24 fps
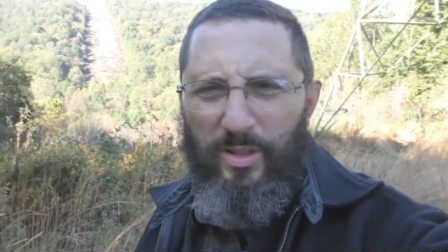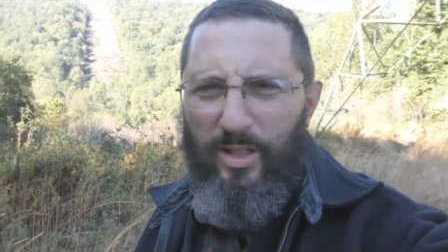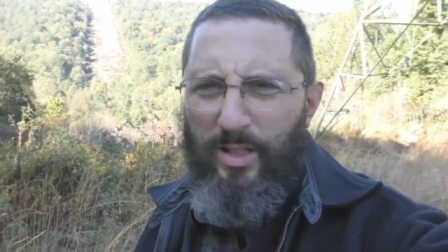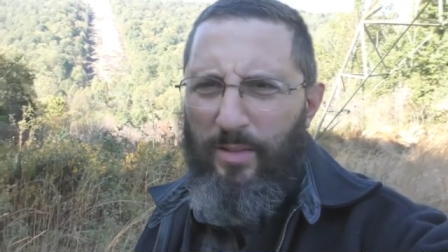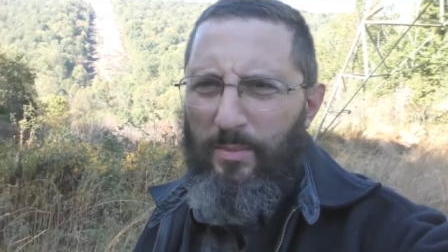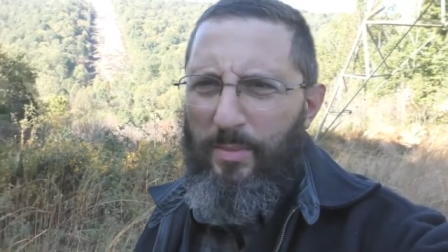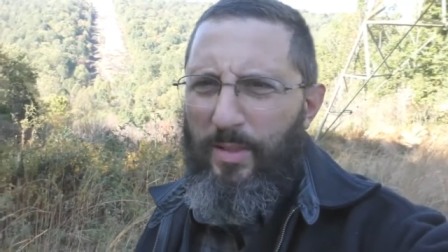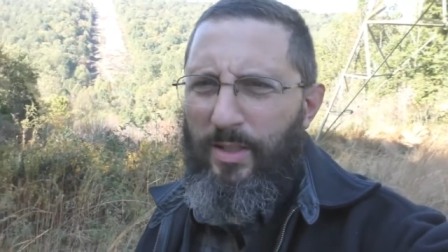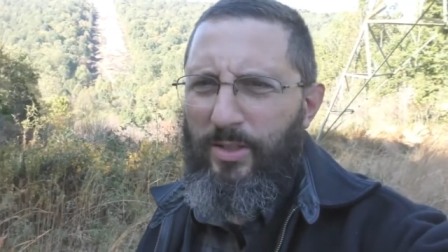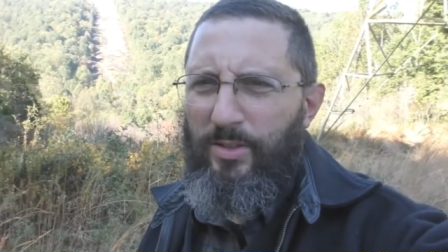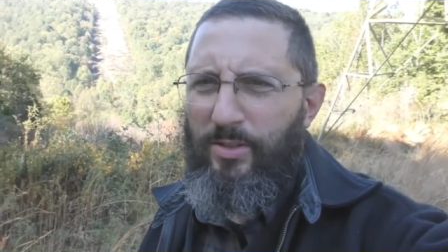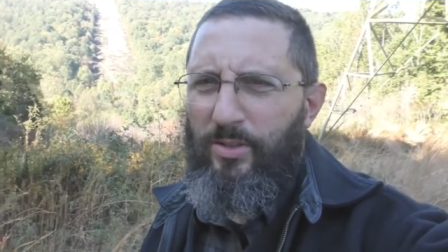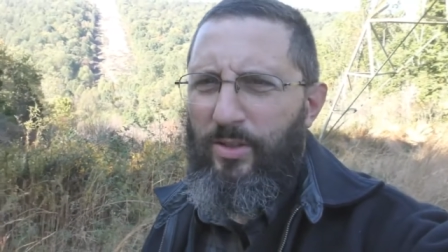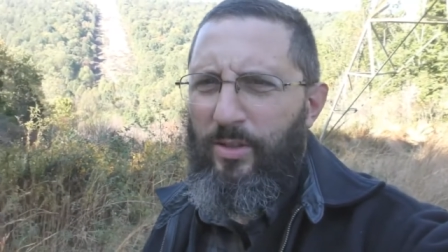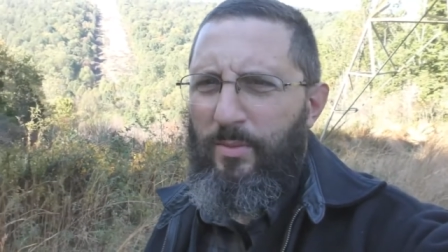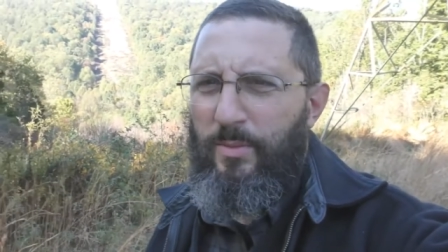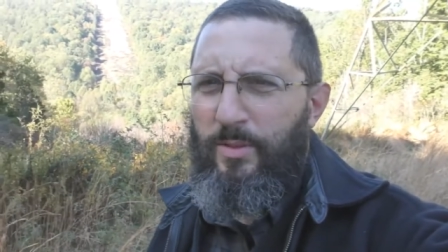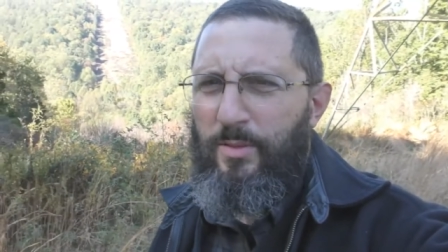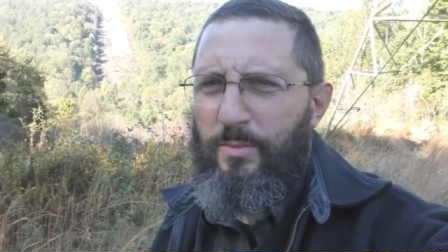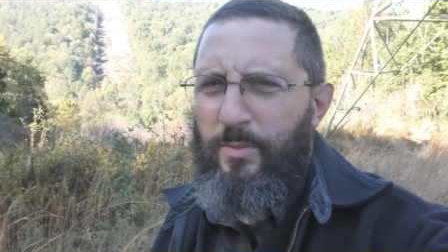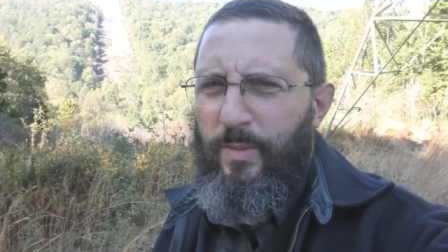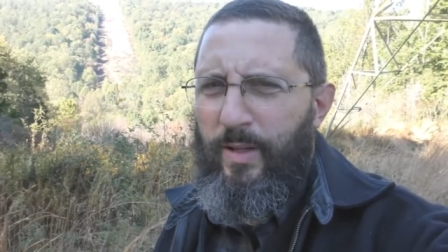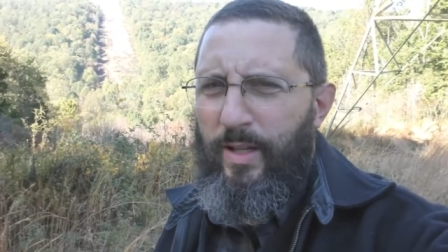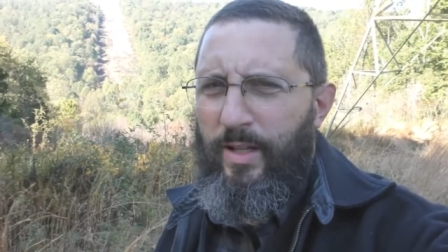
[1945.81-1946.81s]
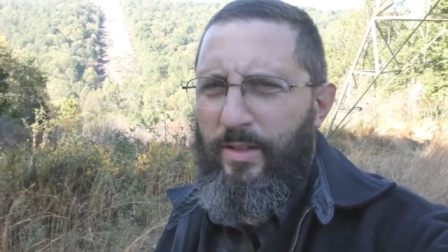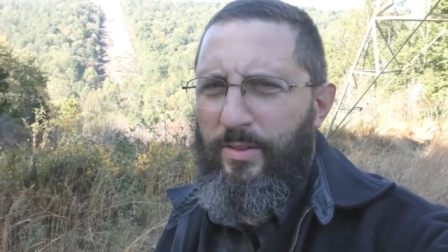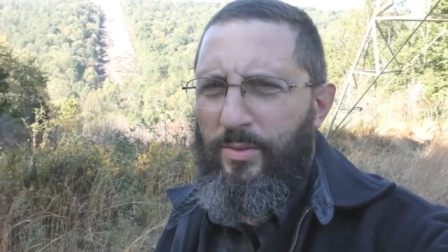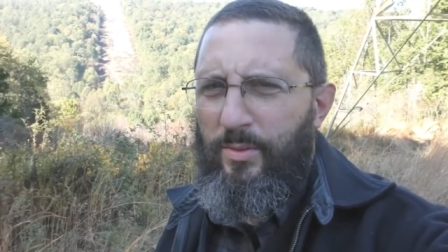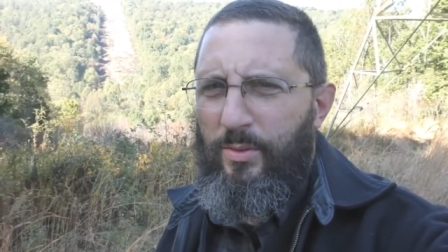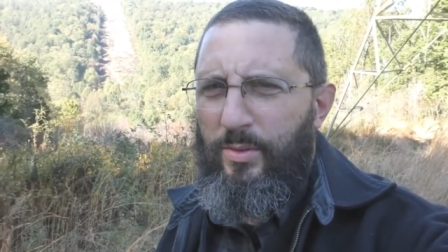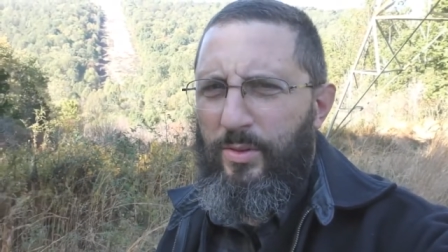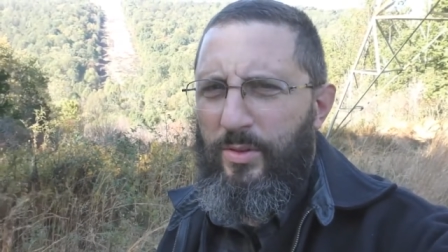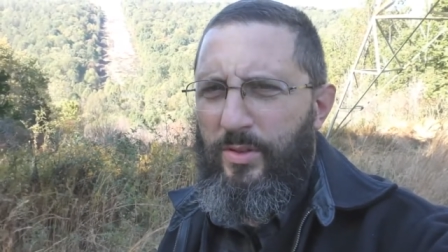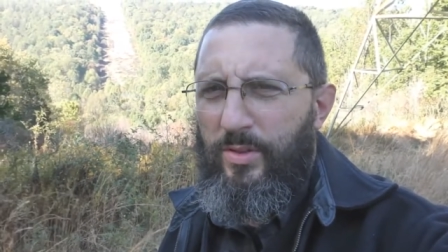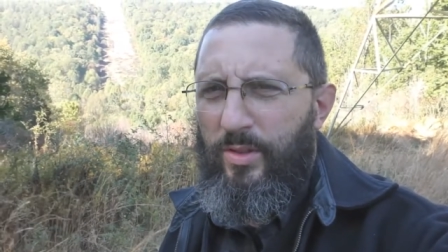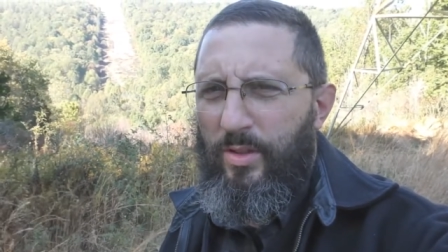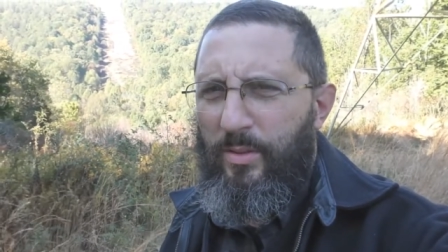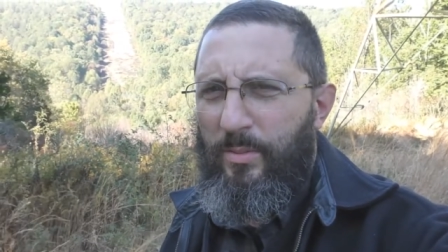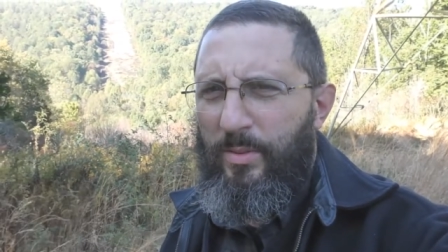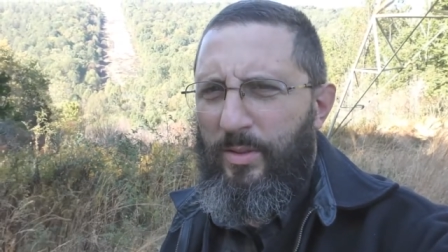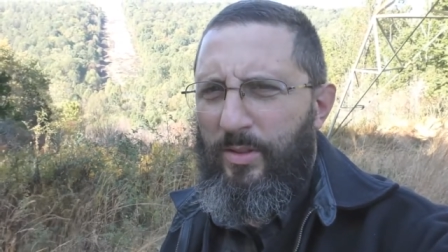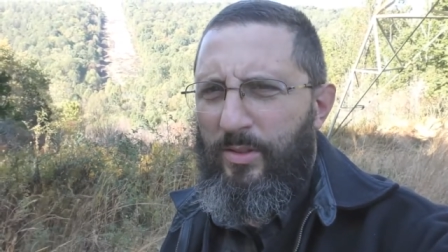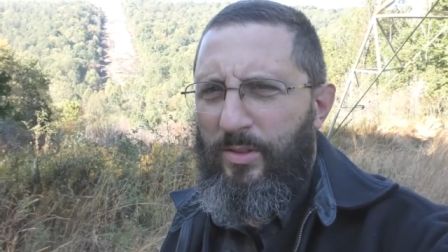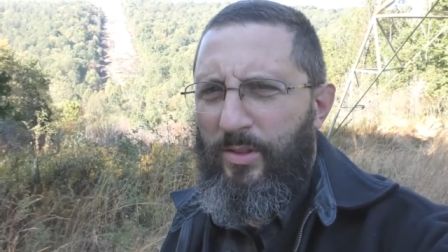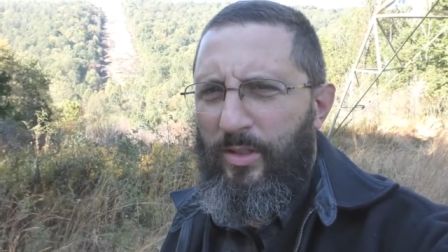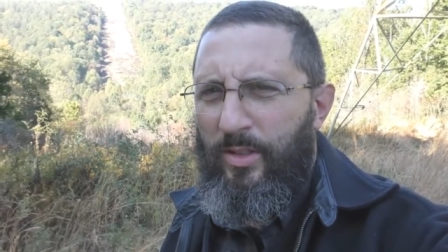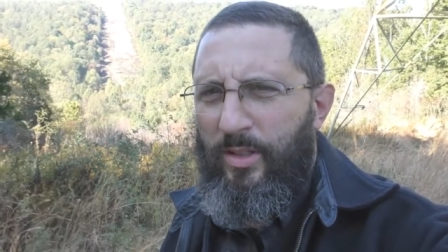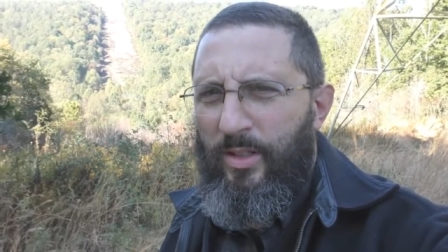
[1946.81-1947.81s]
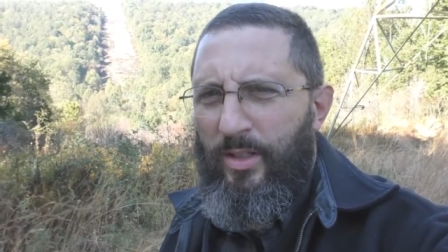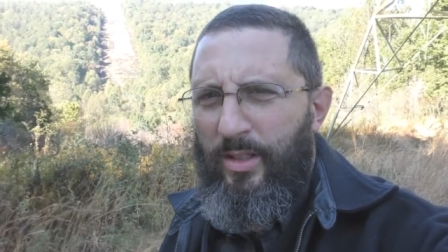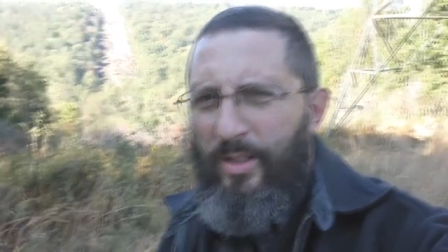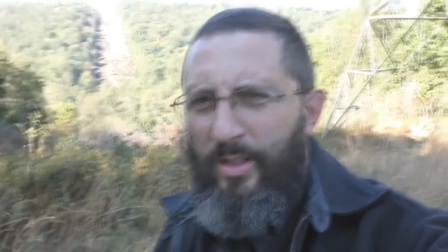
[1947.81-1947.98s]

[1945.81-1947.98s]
lot of my sermons my outdoor sermons